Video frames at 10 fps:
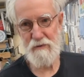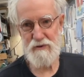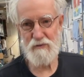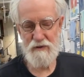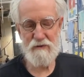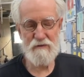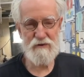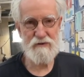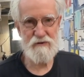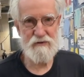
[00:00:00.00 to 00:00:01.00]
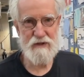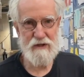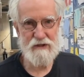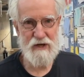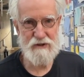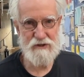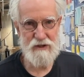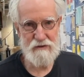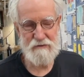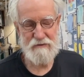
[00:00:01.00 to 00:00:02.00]
thought he was really
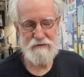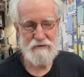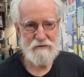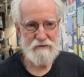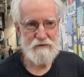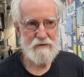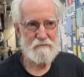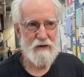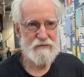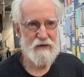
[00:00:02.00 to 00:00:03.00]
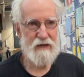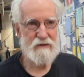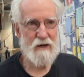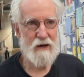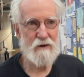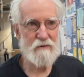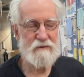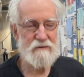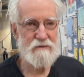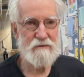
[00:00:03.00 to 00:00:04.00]
crazy, but then now,
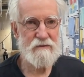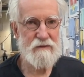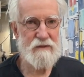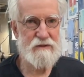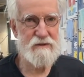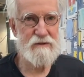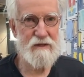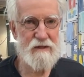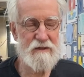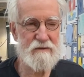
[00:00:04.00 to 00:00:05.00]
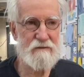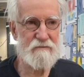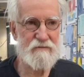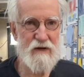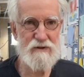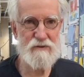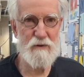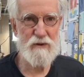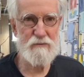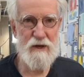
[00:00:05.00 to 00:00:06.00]
this is a French
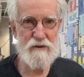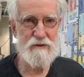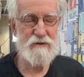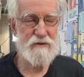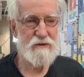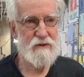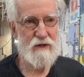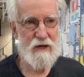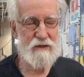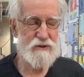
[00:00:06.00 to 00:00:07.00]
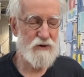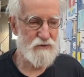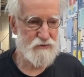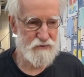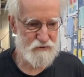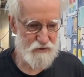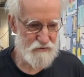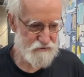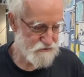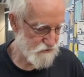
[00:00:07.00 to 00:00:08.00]
monument, and it's gone to the
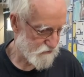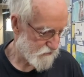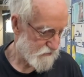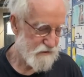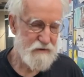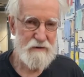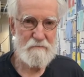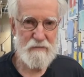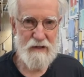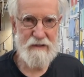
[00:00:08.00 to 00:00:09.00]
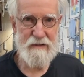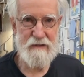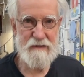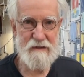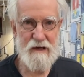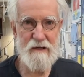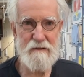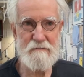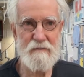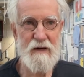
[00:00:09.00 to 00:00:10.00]
culture, Palais
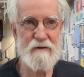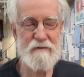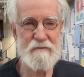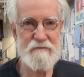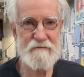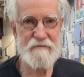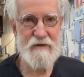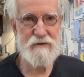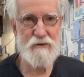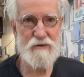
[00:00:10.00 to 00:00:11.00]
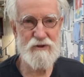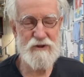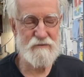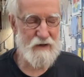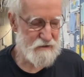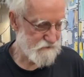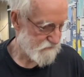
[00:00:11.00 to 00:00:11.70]
Ideal, Facteur Cheval.